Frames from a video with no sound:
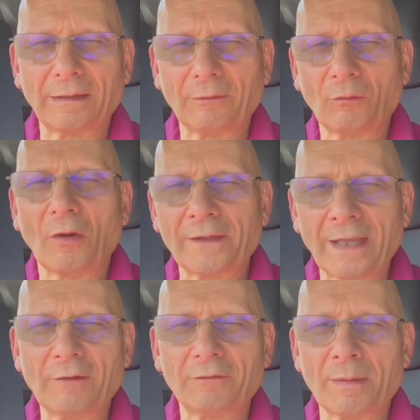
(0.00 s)
one
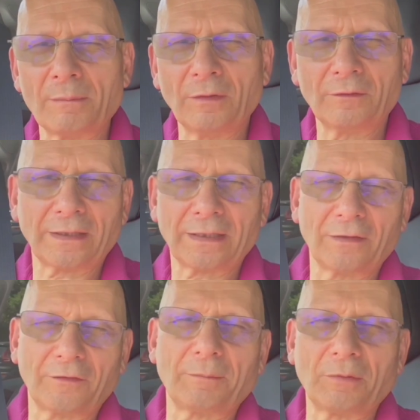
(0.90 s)
now for my music and a
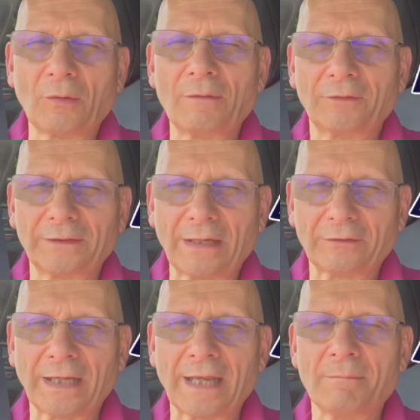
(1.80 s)
separate one for
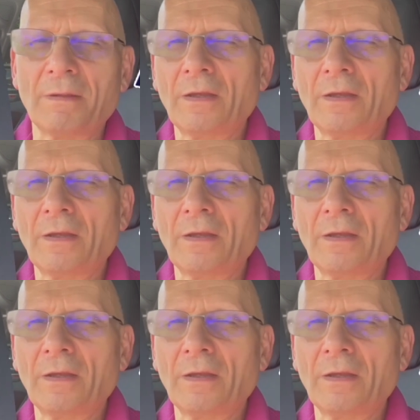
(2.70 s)
Dashcam.